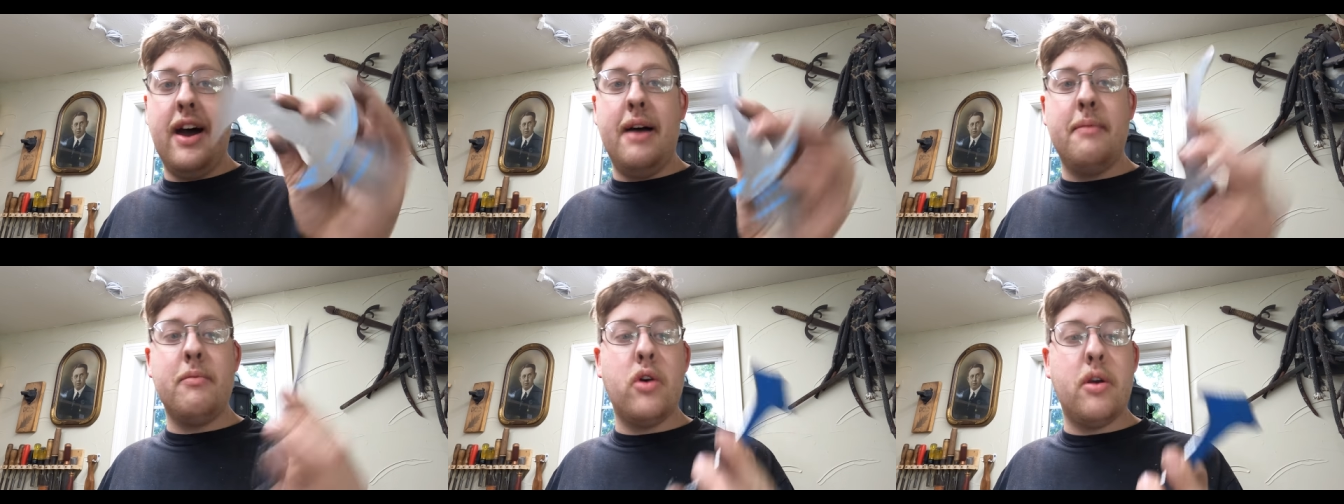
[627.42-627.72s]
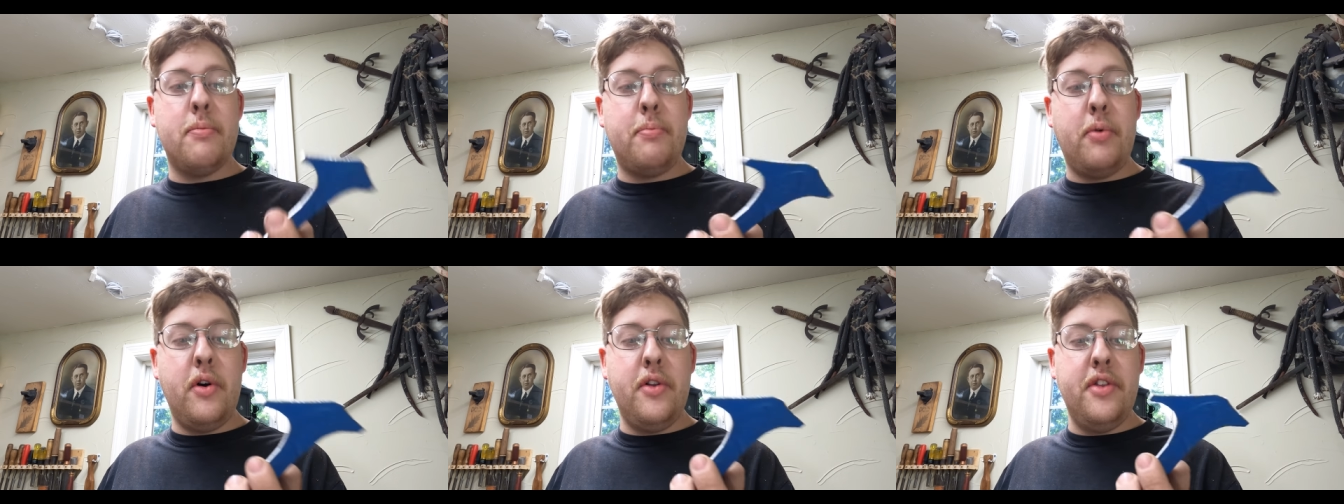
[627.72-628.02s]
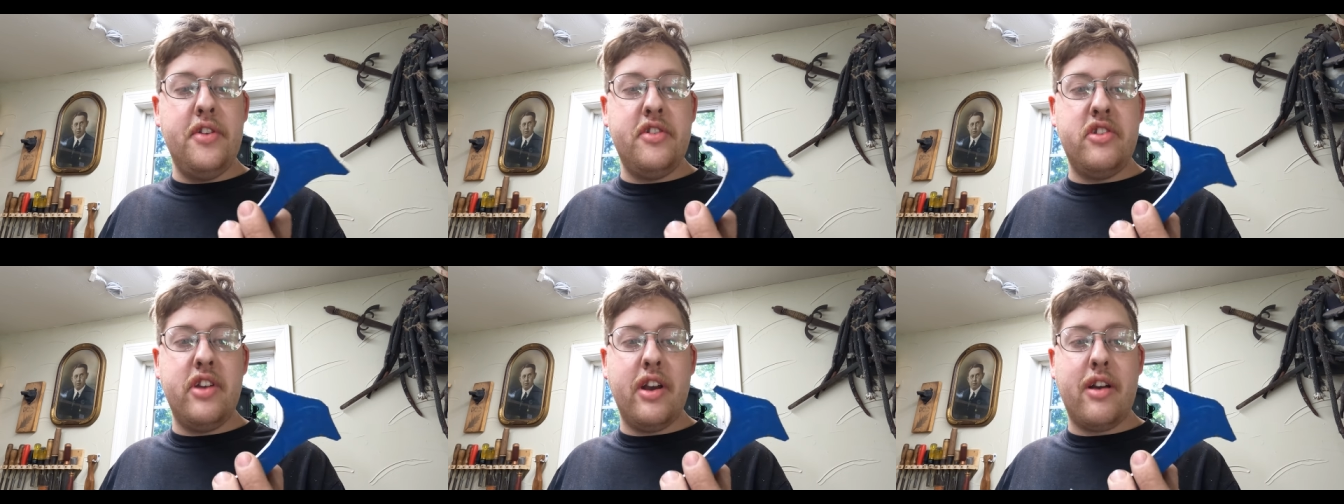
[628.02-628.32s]
I'm gonna pull
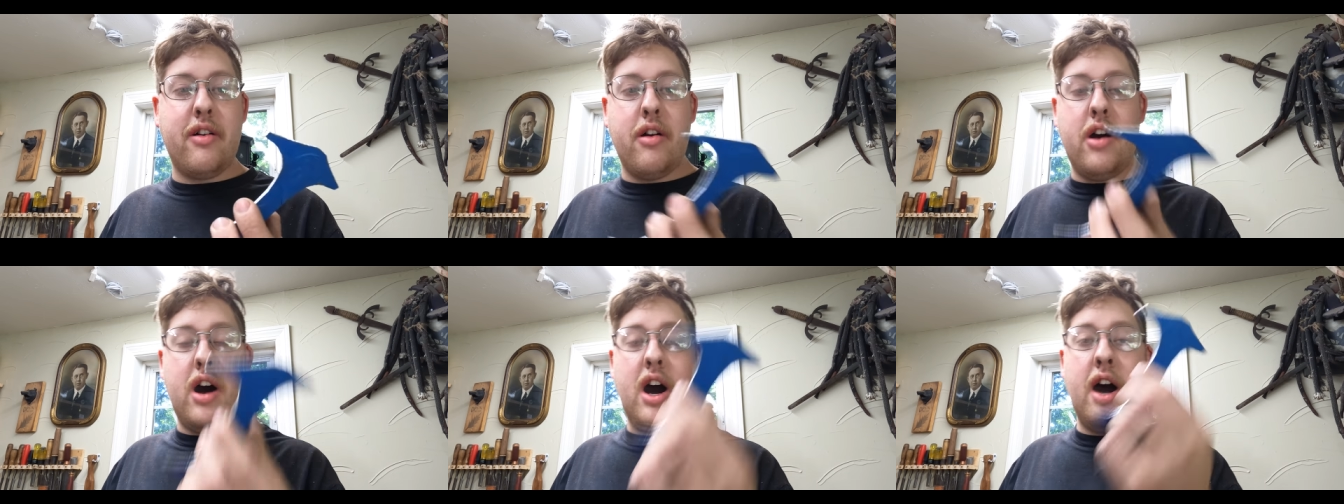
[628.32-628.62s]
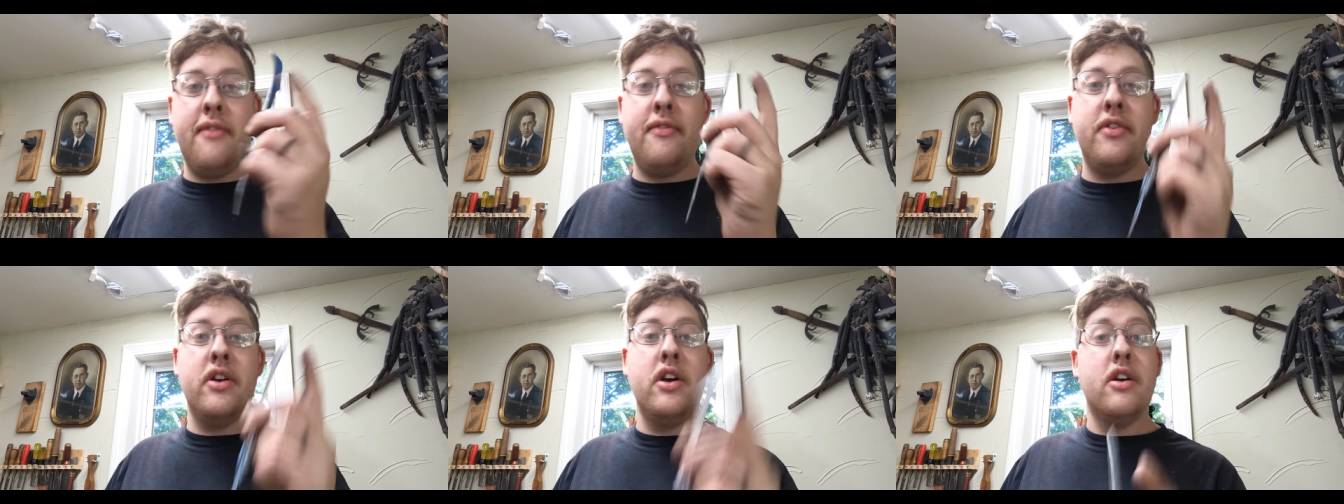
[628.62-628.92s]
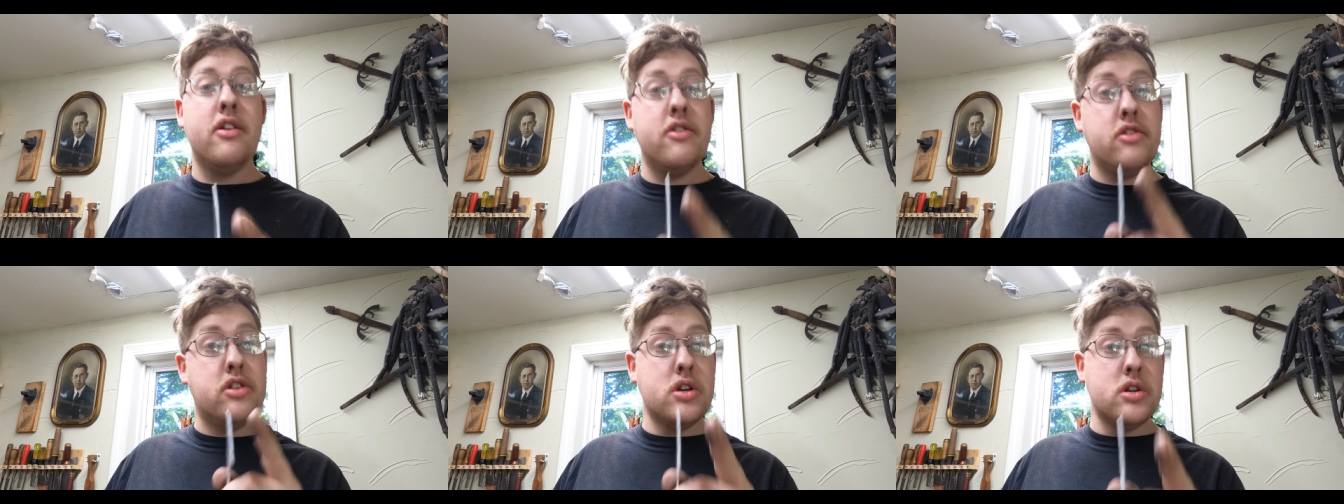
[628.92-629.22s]
the sticker off,
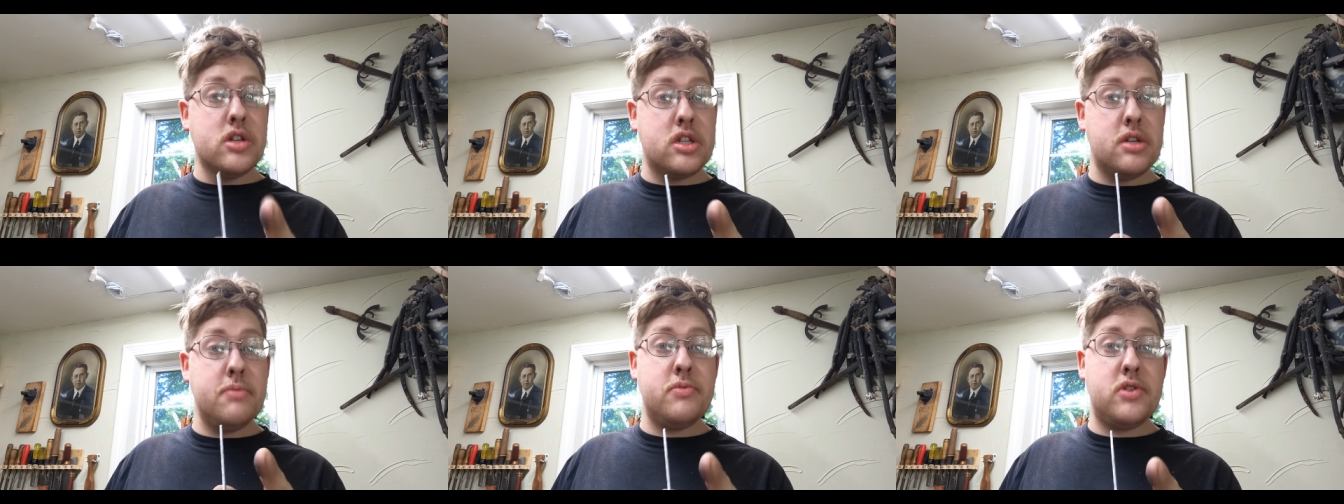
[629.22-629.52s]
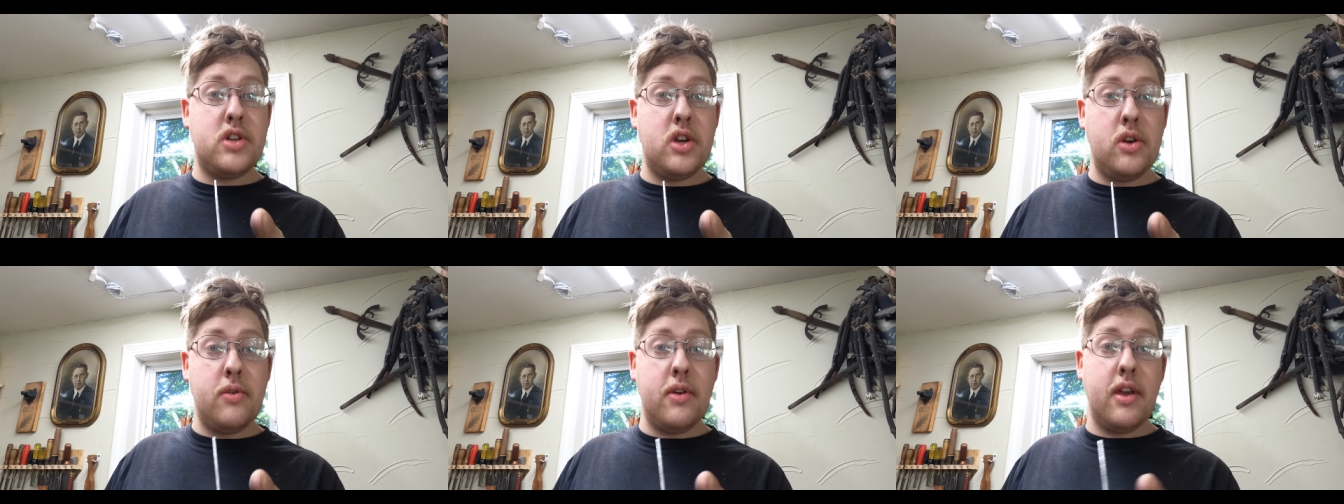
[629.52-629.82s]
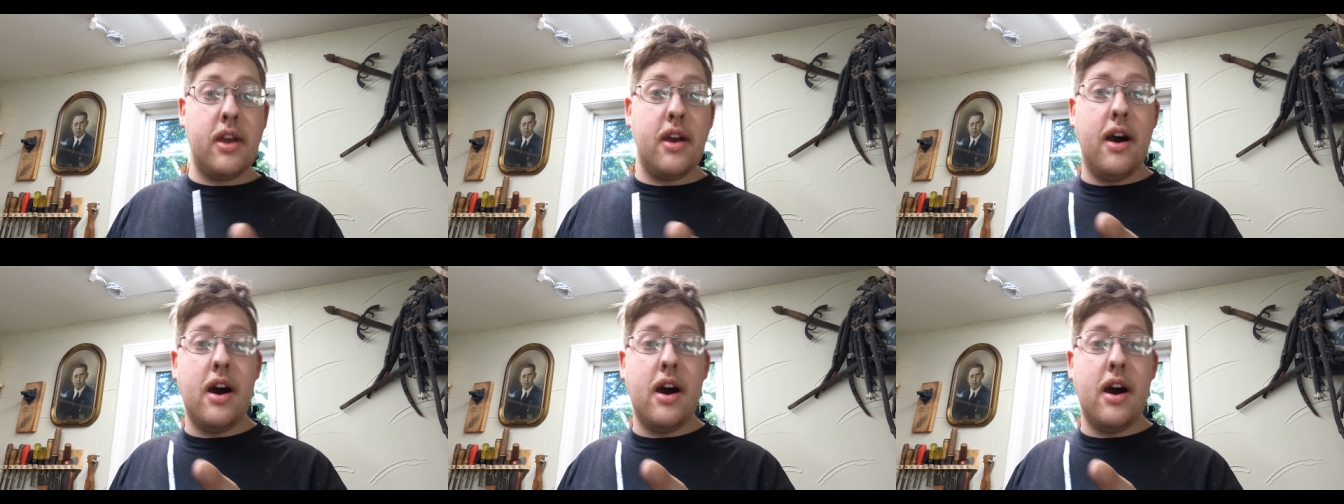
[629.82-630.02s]
do some tuning